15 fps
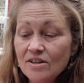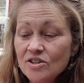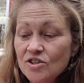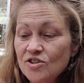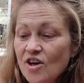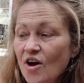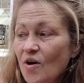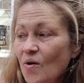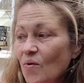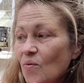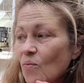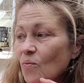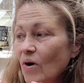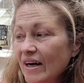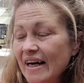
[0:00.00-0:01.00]
So
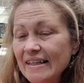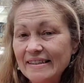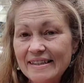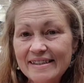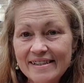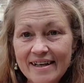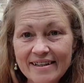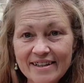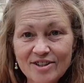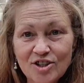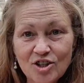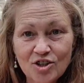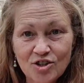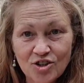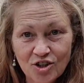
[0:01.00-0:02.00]
what I decided
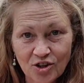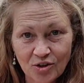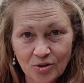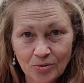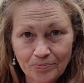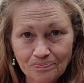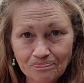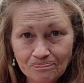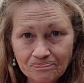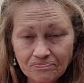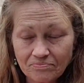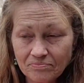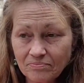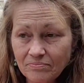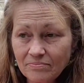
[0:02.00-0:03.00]
to do
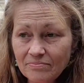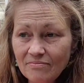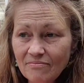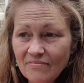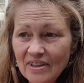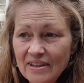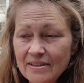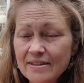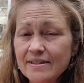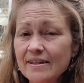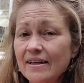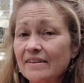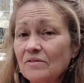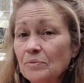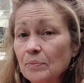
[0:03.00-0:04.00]

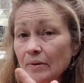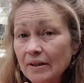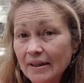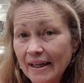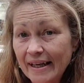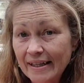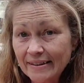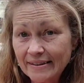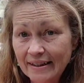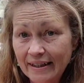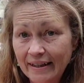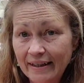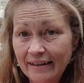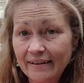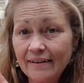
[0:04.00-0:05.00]
instead of
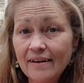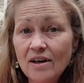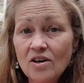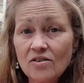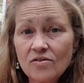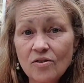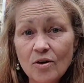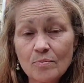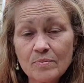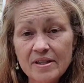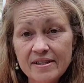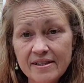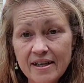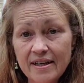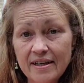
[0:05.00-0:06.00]
planting from
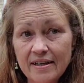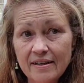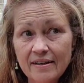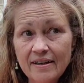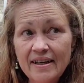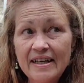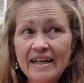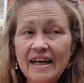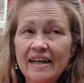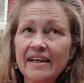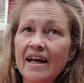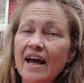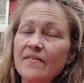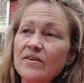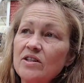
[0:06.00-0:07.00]
seed
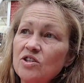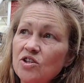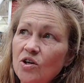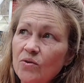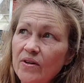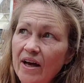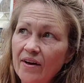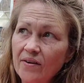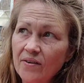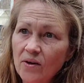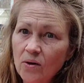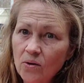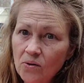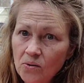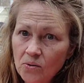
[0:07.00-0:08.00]
and having to go that
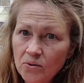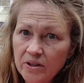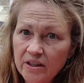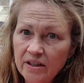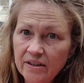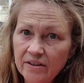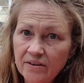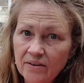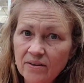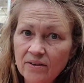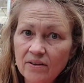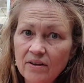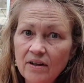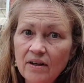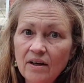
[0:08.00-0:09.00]
whole
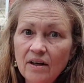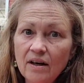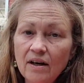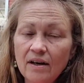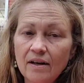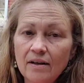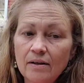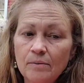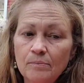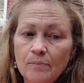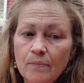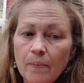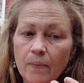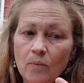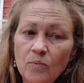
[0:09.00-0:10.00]
year
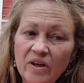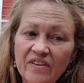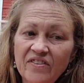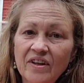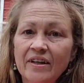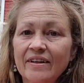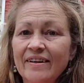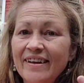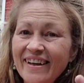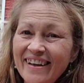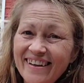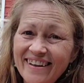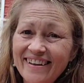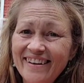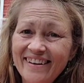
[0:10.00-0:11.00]
um, with an
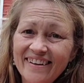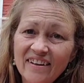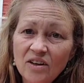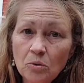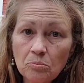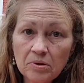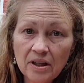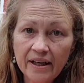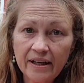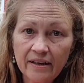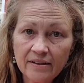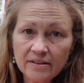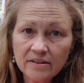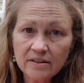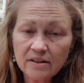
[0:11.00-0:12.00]
eh
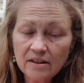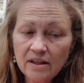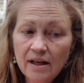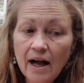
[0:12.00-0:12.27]
plant,